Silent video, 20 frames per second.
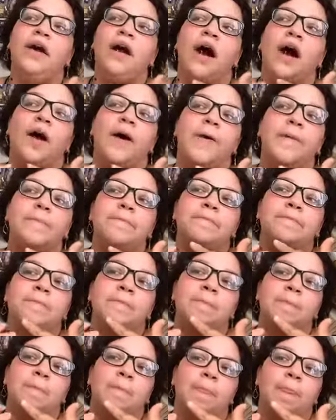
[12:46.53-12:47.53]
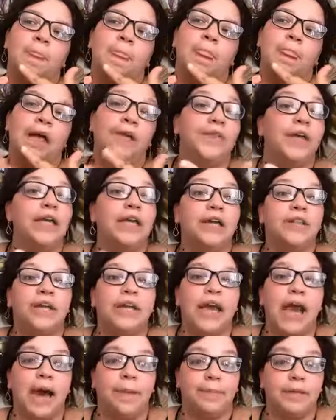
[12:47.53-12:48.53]
and then
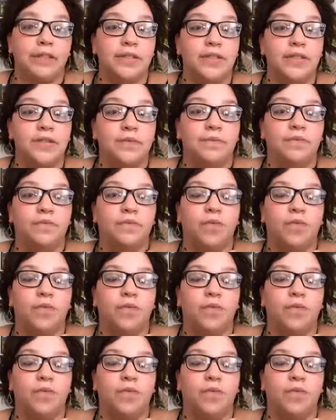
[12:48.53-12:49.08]
nothing happens.